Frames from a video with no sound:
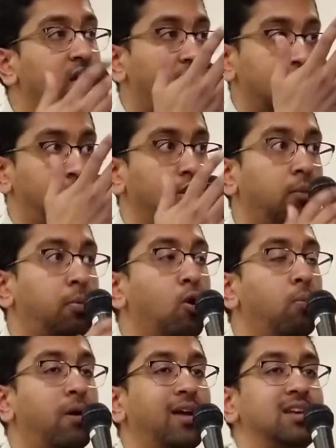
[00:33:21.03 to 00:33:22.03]
As Srila
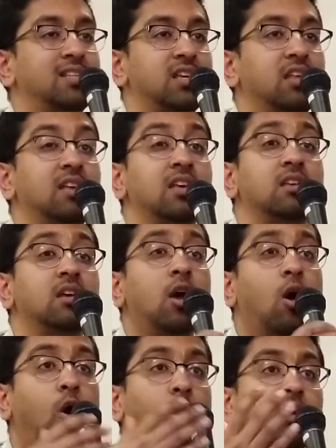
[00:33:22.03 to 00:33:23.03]
Prabhupada has said,
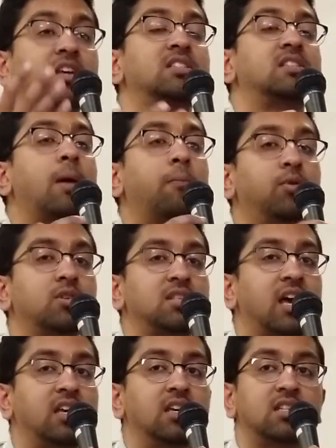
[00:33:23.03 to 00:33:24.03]
all his temples
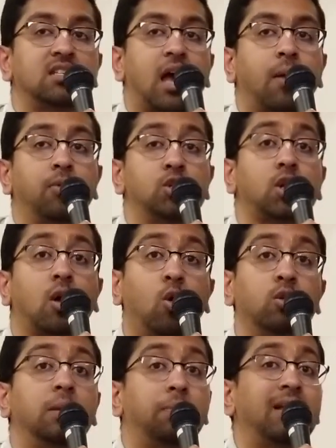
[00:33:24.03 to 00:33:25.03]
that he established are
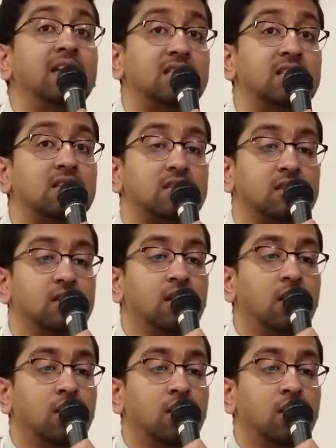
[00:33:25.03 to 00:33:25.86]
holy places.